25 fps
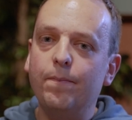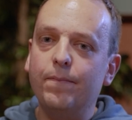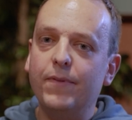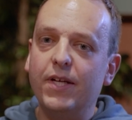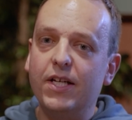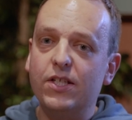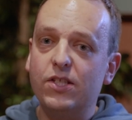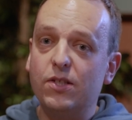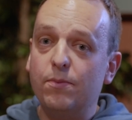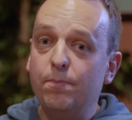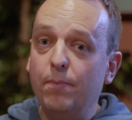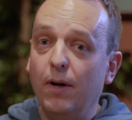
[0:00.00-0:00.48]

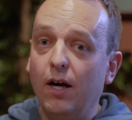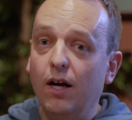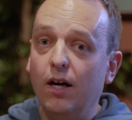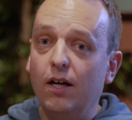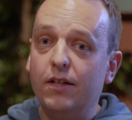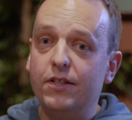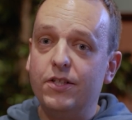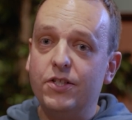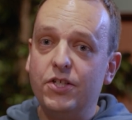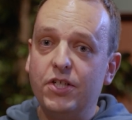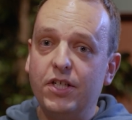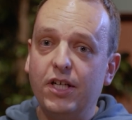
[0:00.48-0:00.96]
It's a
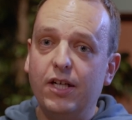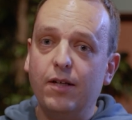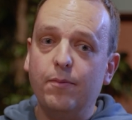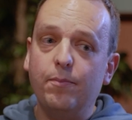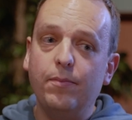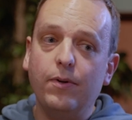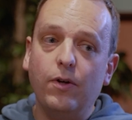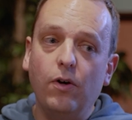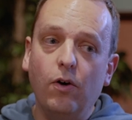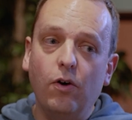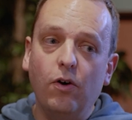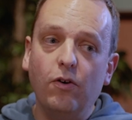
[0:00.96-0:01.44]

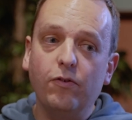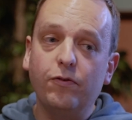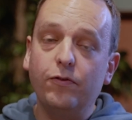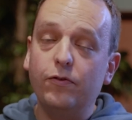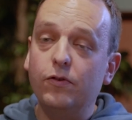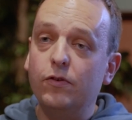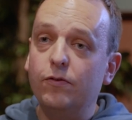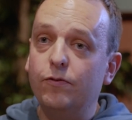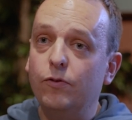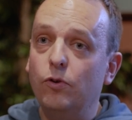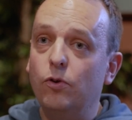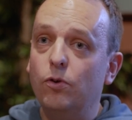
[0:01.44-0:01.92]
partnership of
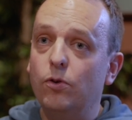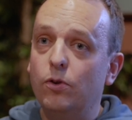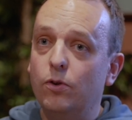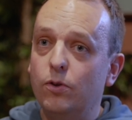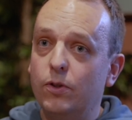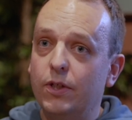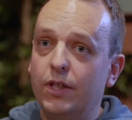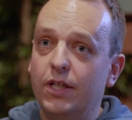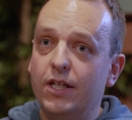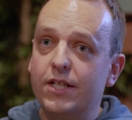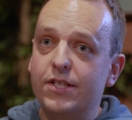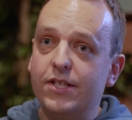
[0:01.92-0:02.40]
4
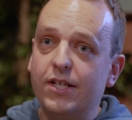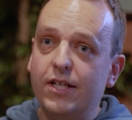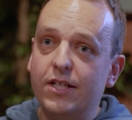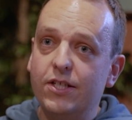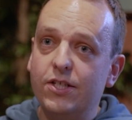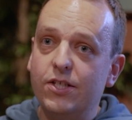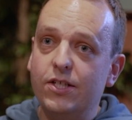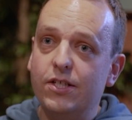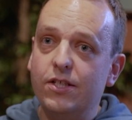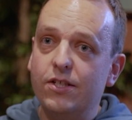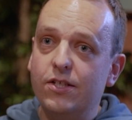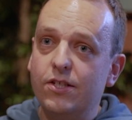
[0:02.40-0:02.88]

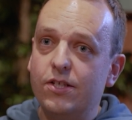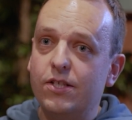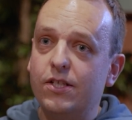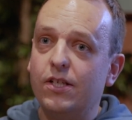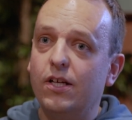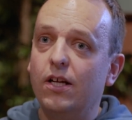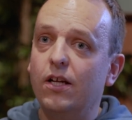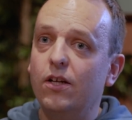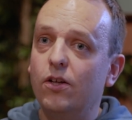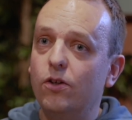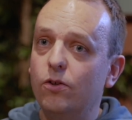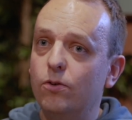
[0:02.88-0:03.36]
organisations
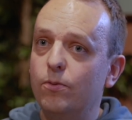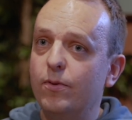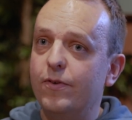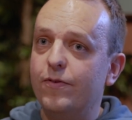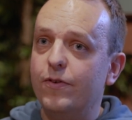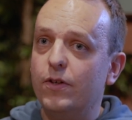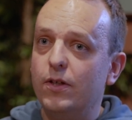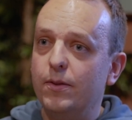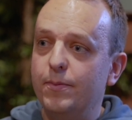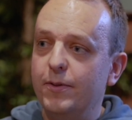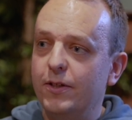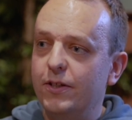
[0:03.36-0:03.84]
along with
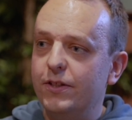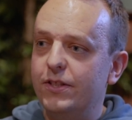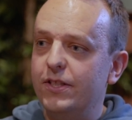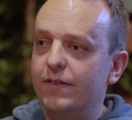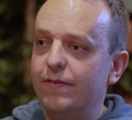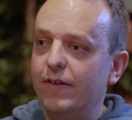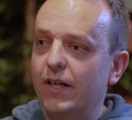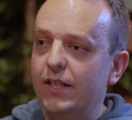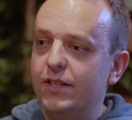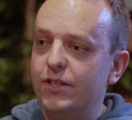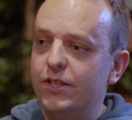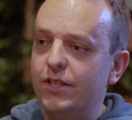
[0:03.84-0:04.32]
the community
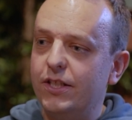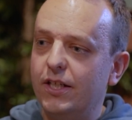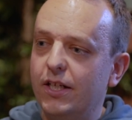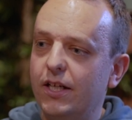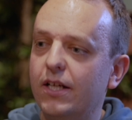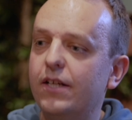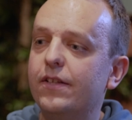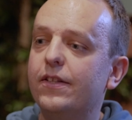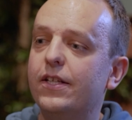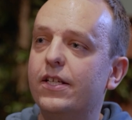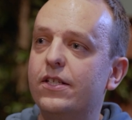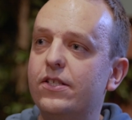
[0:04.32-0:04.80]

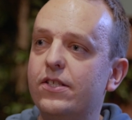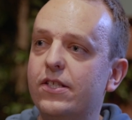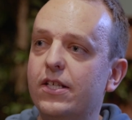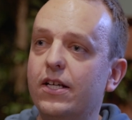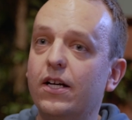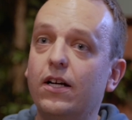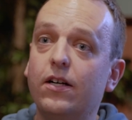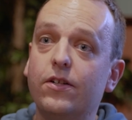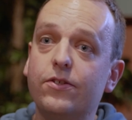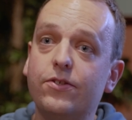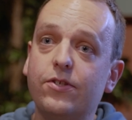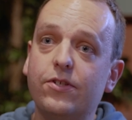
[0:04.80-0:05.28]
venture. There's the
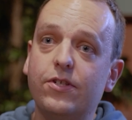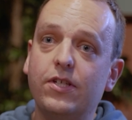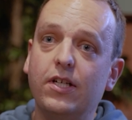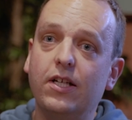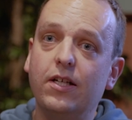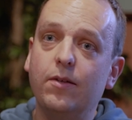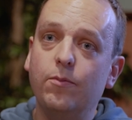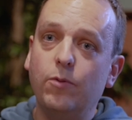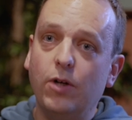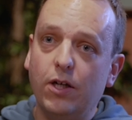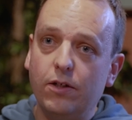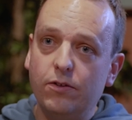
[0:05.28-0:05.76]
Isles of
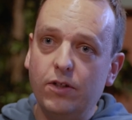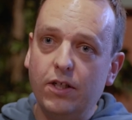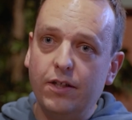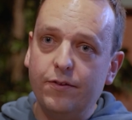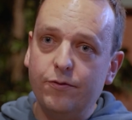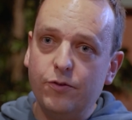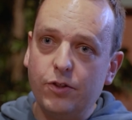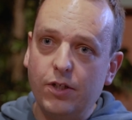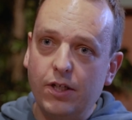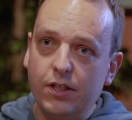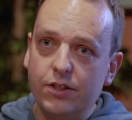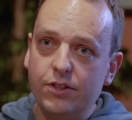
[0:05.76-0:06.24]
Scilly Wildlife
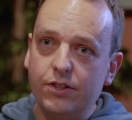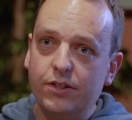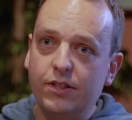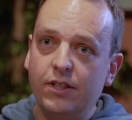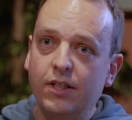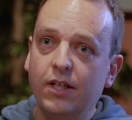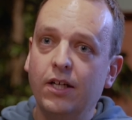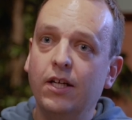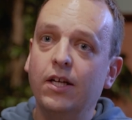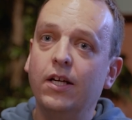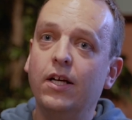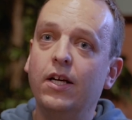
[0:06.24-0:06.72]
Trust,
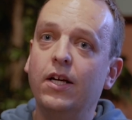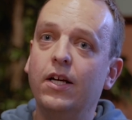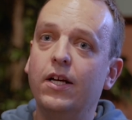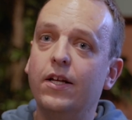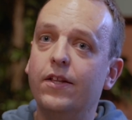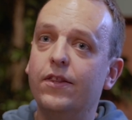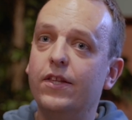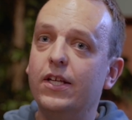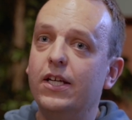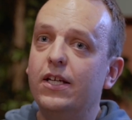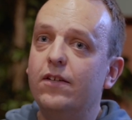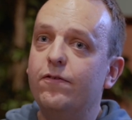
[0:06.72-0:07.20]

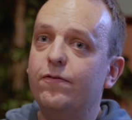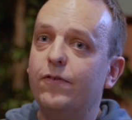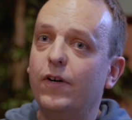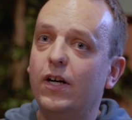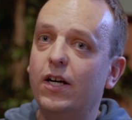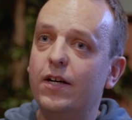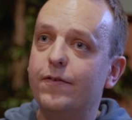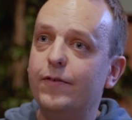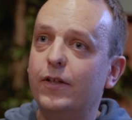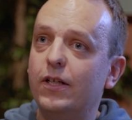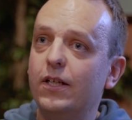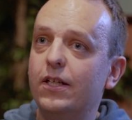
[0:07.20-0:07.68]
the
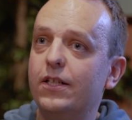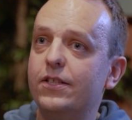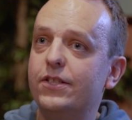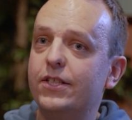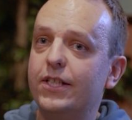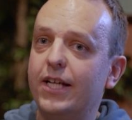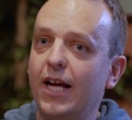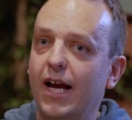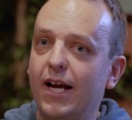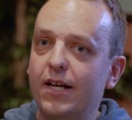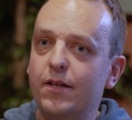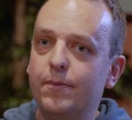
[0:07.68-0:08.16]
Five Islands
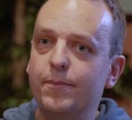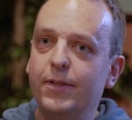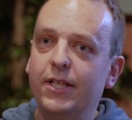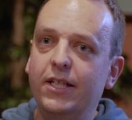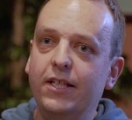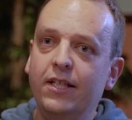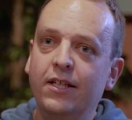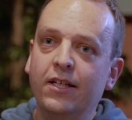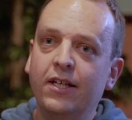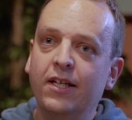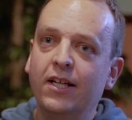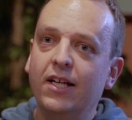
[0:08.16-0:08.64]

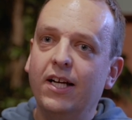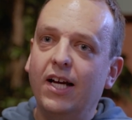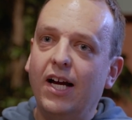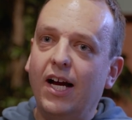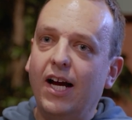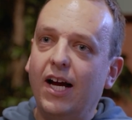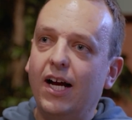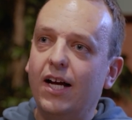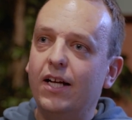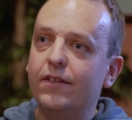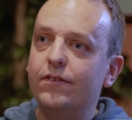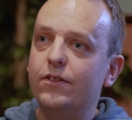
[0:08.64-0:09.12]
Academy,
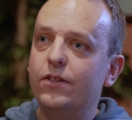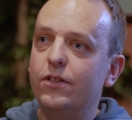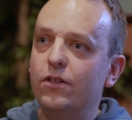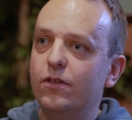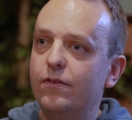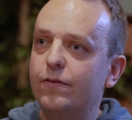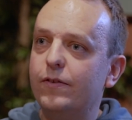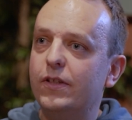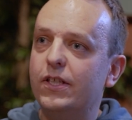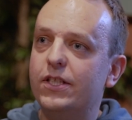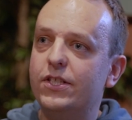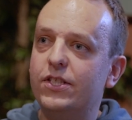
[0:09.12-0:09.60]
and the
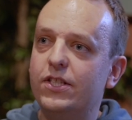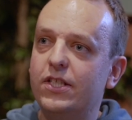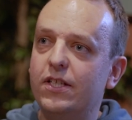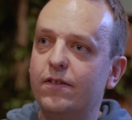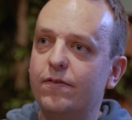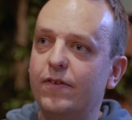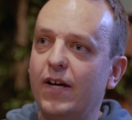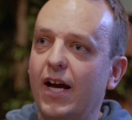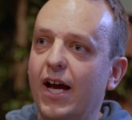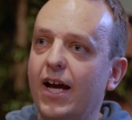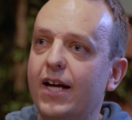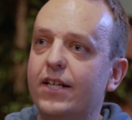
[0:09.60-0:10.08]
University
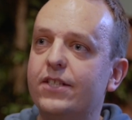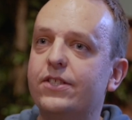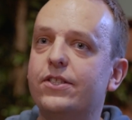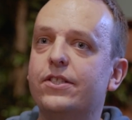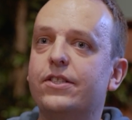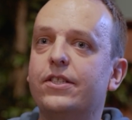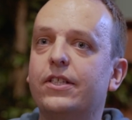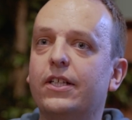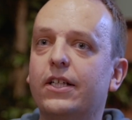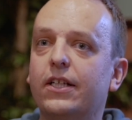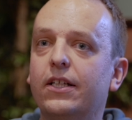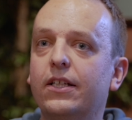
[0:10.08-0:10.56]
of
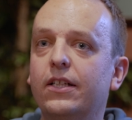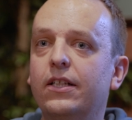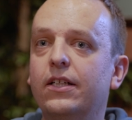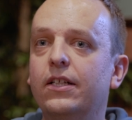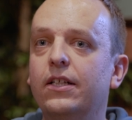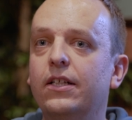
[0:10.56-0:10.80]
Exeter.